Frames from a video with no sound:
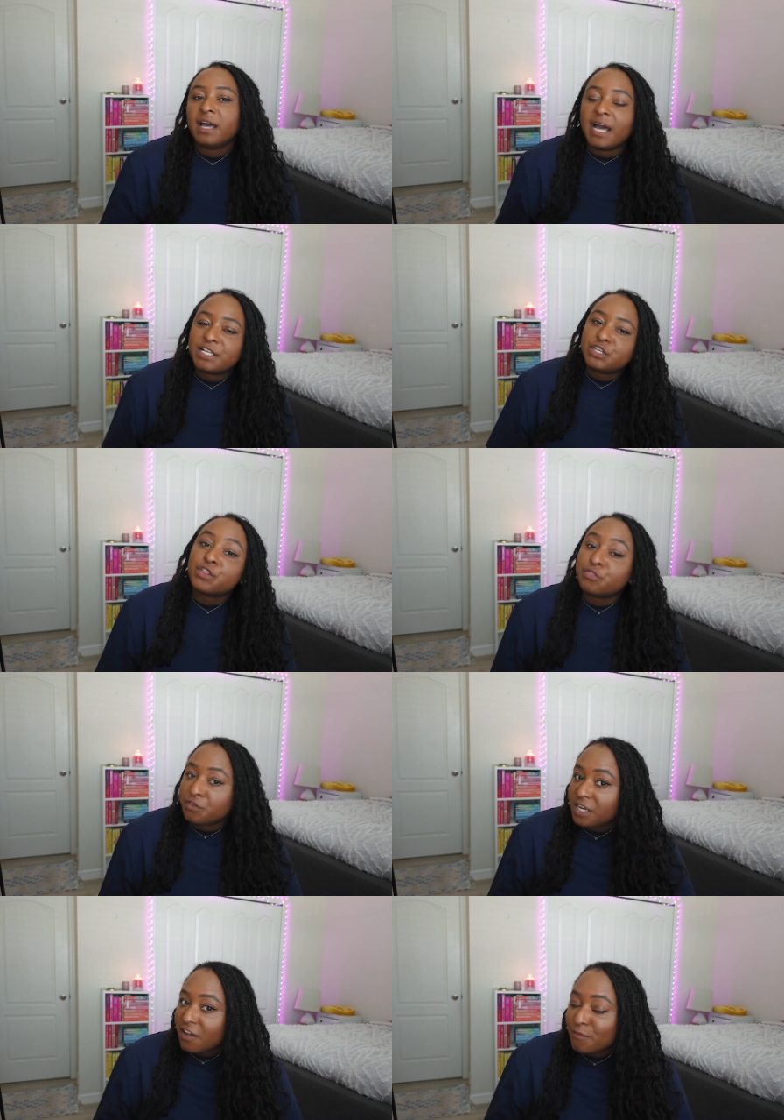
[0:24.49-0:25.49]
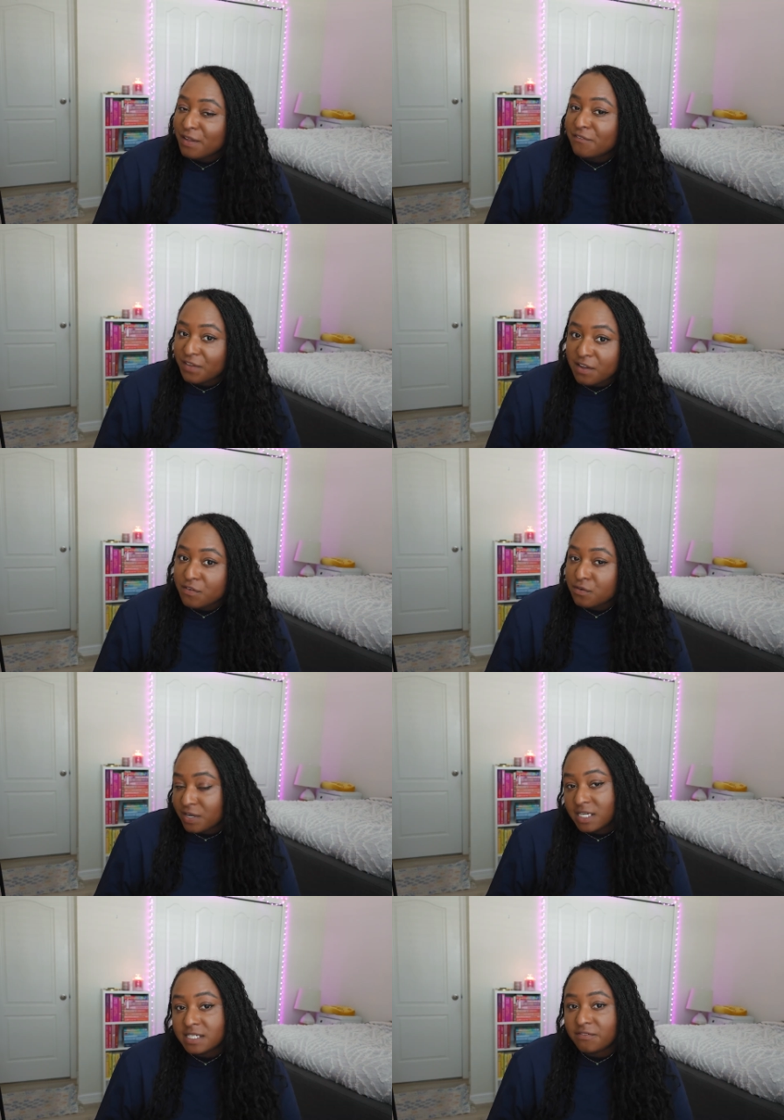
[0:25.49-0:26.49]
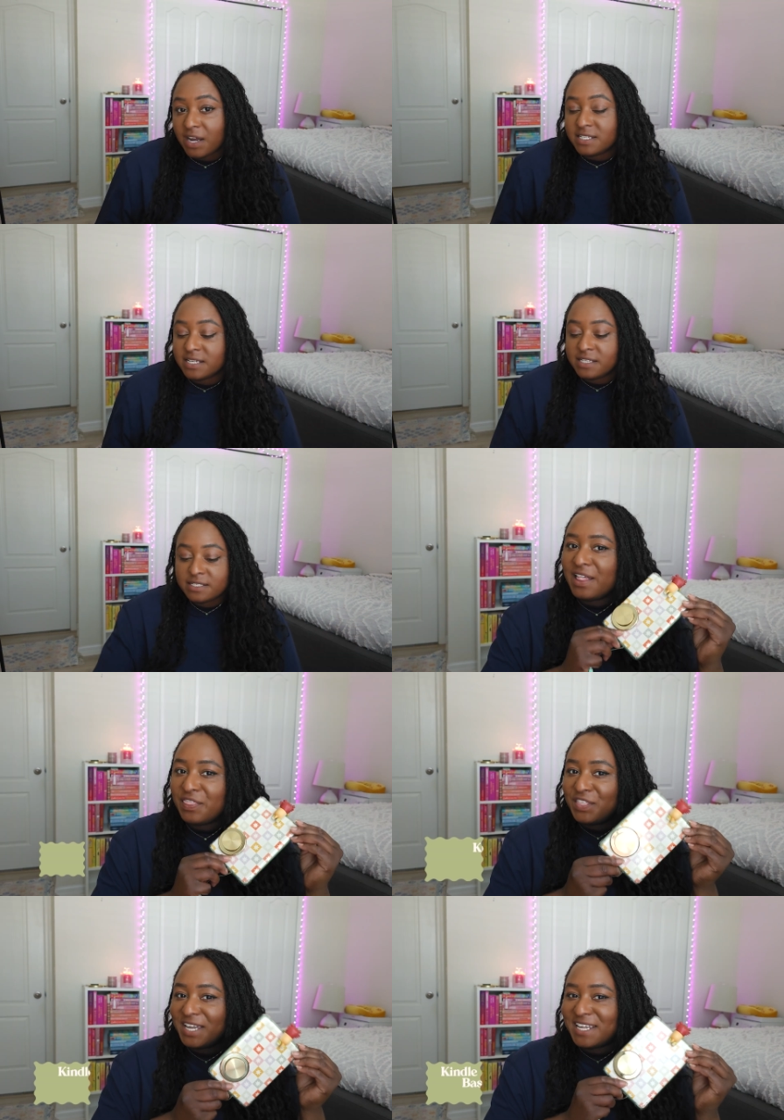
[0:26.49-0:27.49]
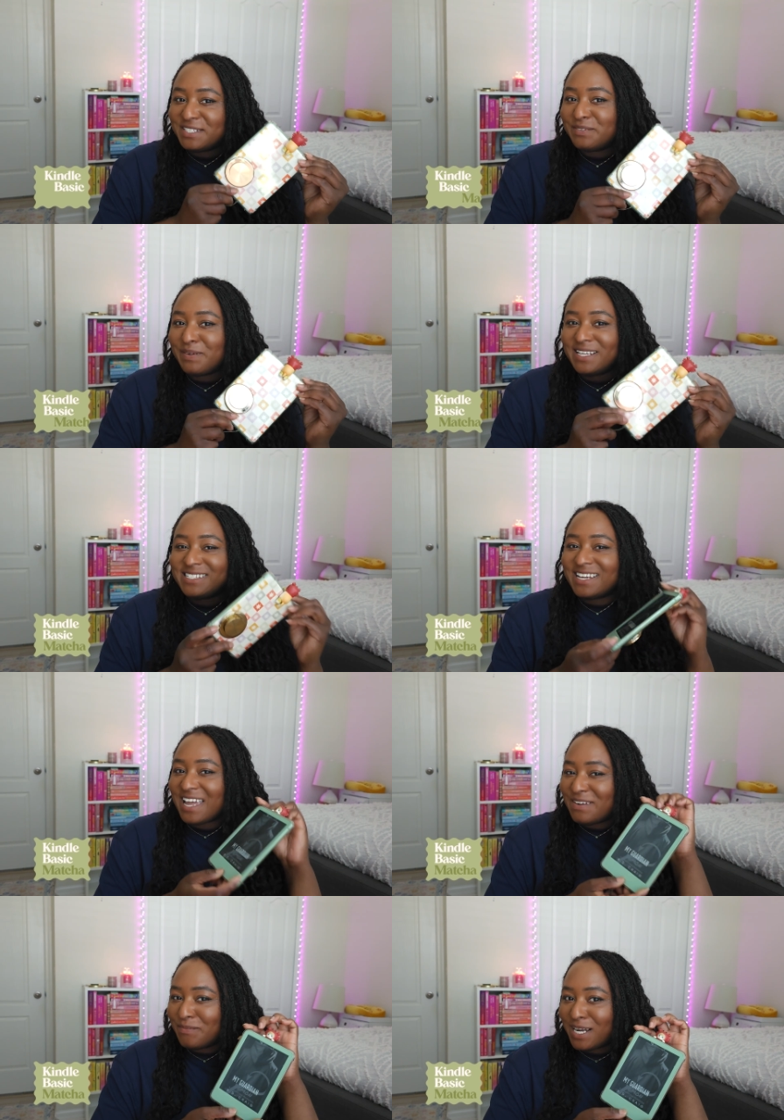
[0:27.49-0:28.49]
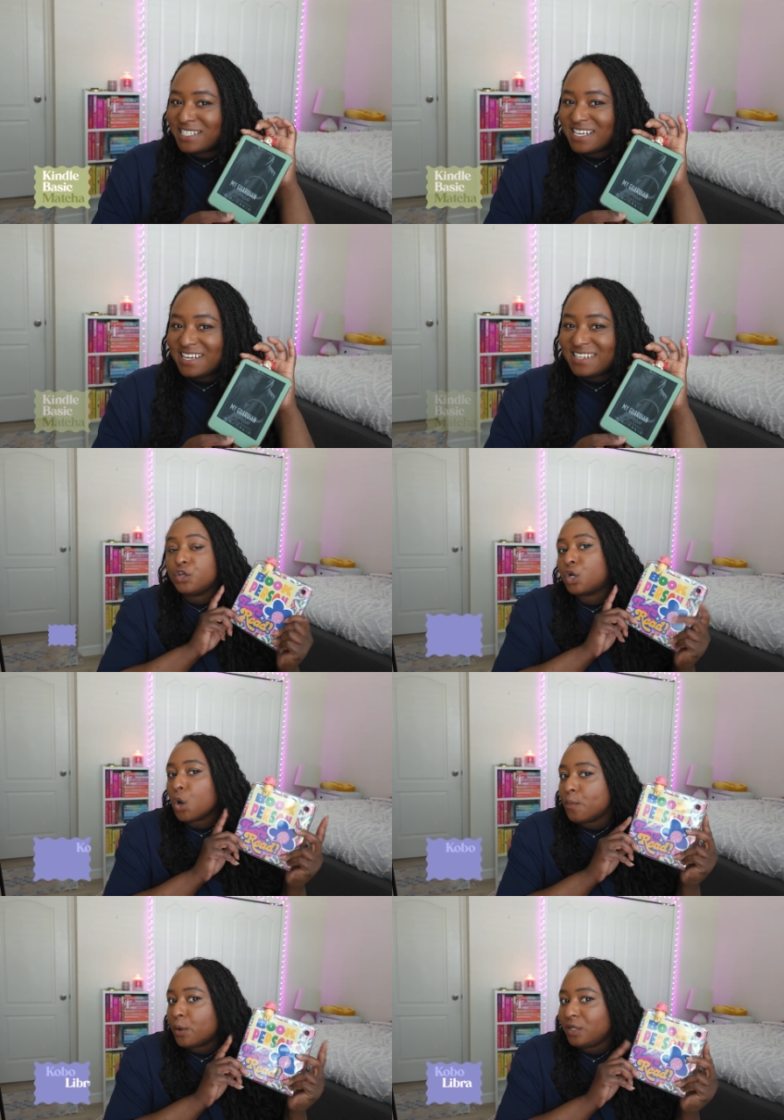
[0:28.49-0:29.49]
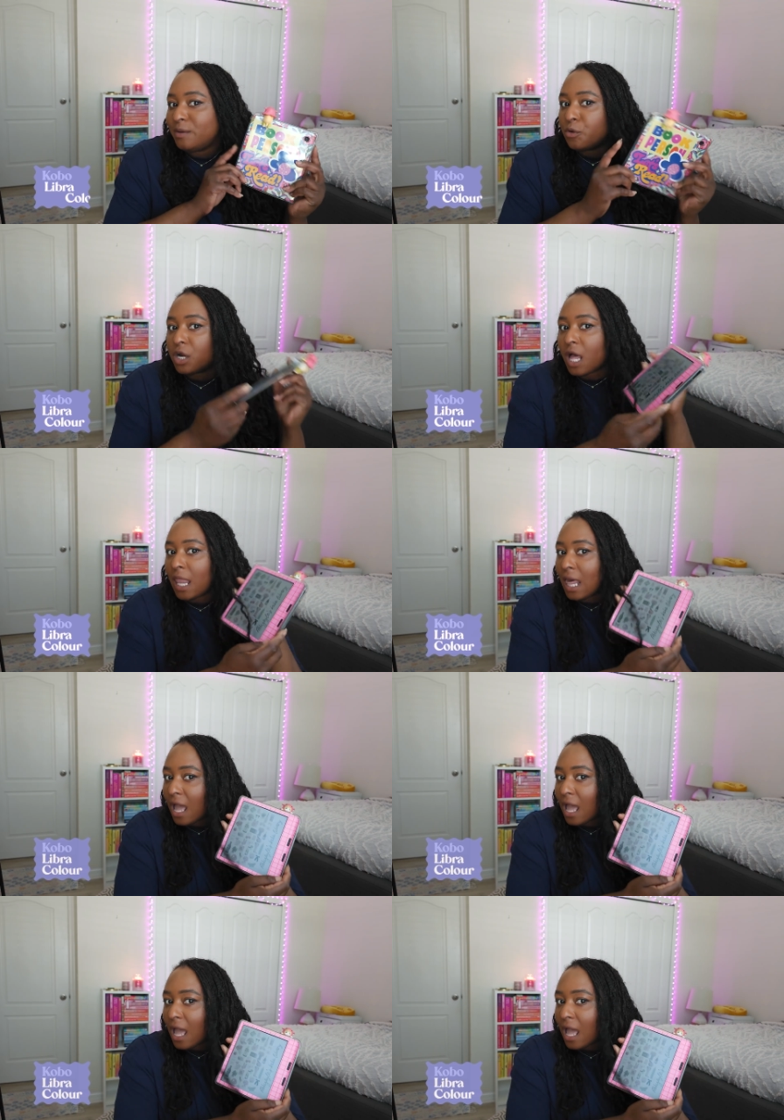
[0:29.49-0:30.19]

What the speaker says: I took 3 of my favorite reading devices, the Kindle Basic in Matcha, the Kobo Libra Colour,